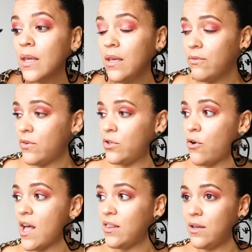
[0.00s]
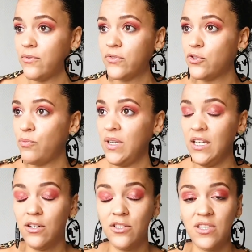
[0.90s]
even though I love so
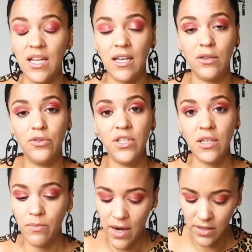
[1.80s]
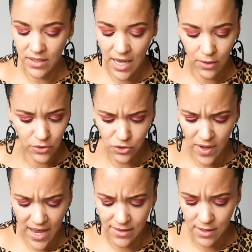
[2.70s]
many cultures and like learning about it, I also
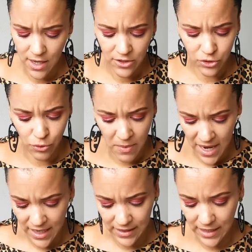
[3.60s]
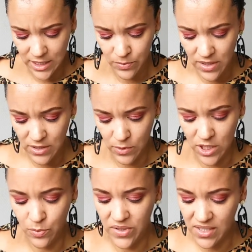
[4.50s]
had traumatic experiences with
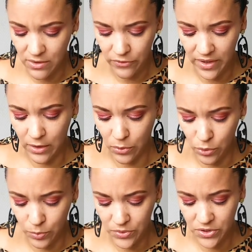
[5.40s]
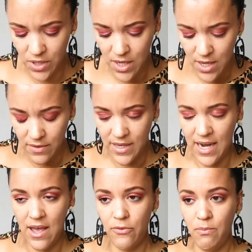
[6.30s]
specific groups that
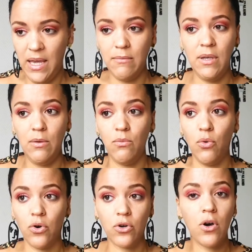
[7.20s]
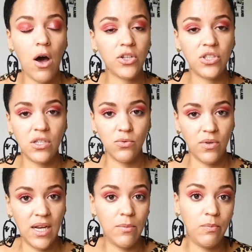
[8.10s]
have made me more cautious
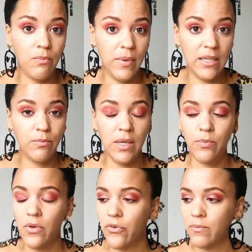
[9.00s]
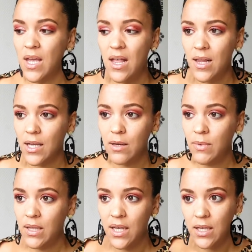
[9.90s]
when I meet people from, like, I
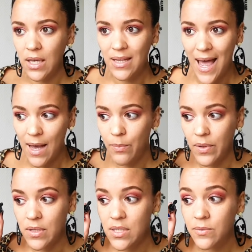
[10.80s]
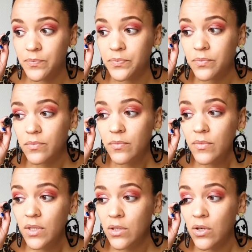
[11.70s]
mean, like, it happens.
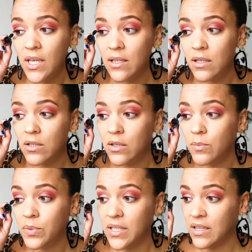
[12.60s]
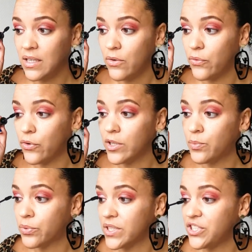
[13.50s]
You cannot completely avoid
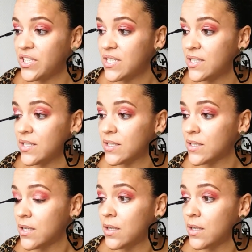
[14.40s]
prejudices,